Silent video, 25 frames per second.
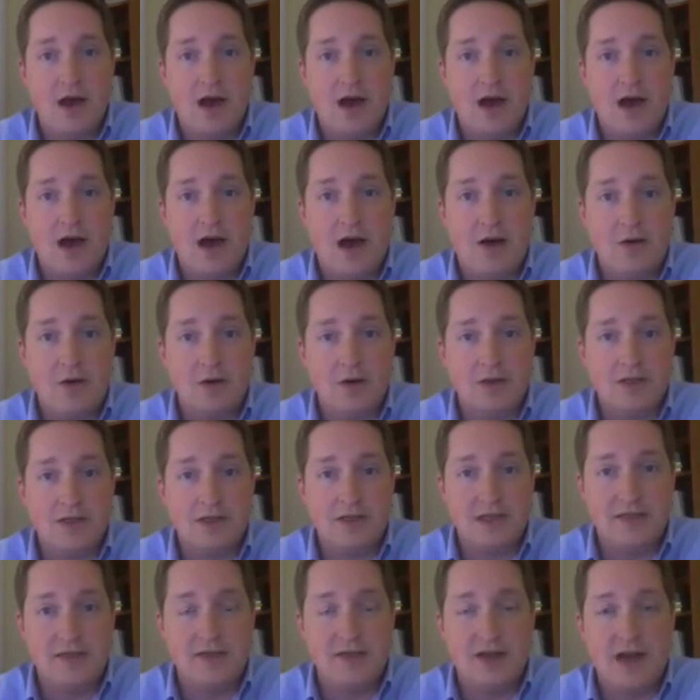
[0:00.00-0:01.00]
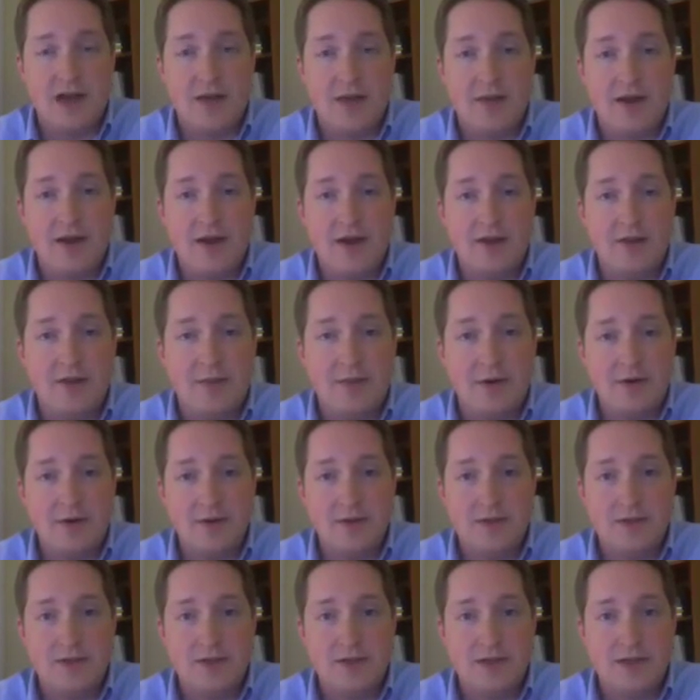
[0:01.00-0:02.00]
or just leave a comment on the
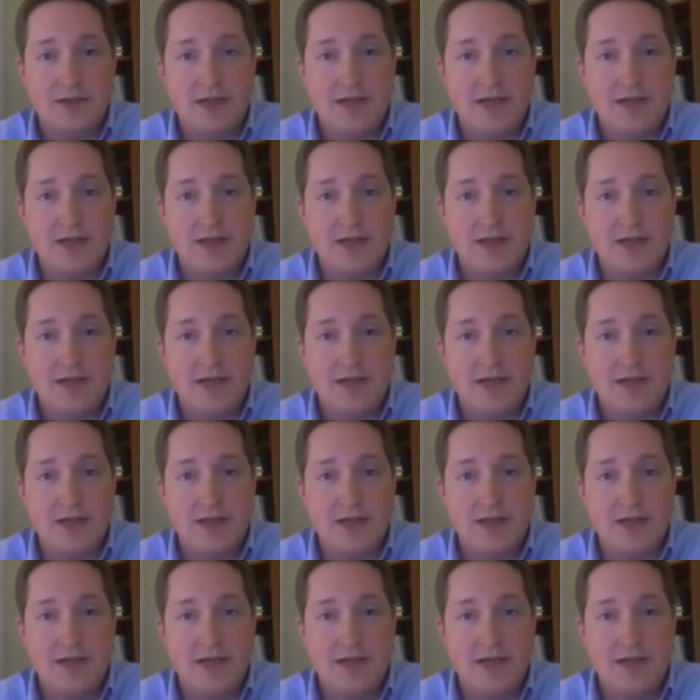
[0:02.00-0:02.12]
post.